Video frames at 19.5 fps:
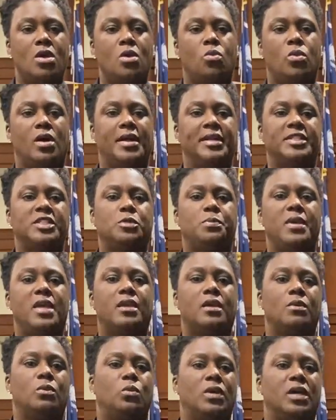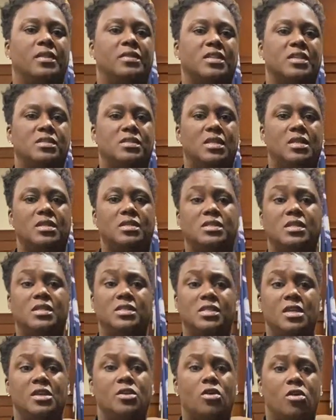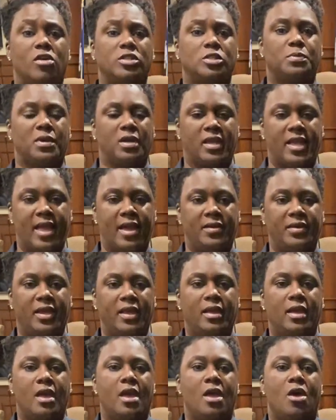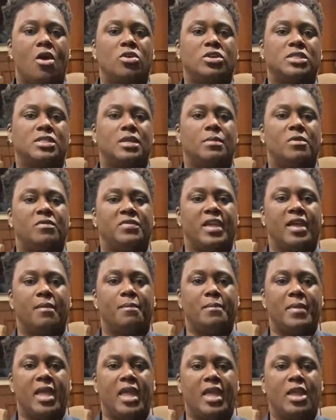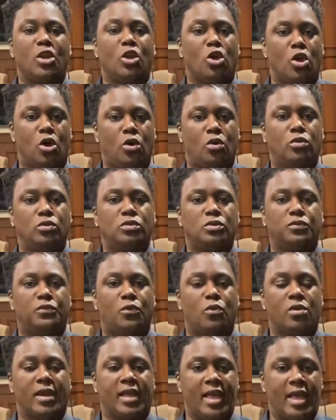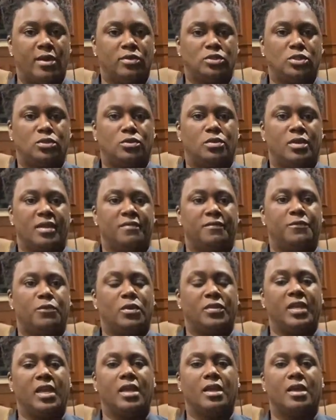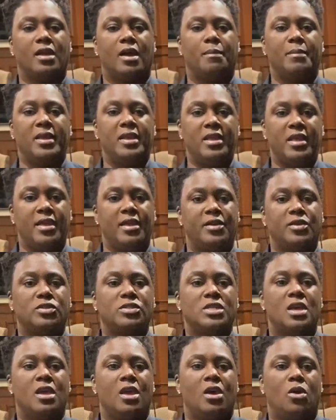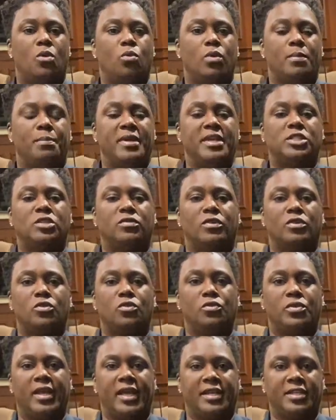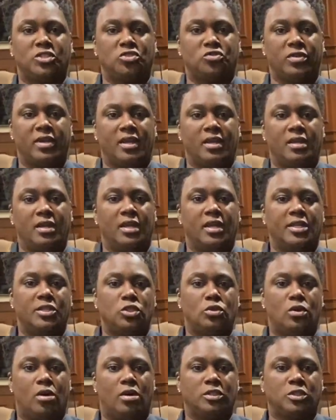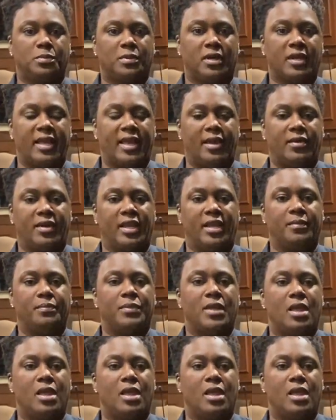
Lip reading: Well, in speaking with the citizens in Orangeburg County, some of their main goals for council and for the incoming years would be to recruit industry into Orangeburg County.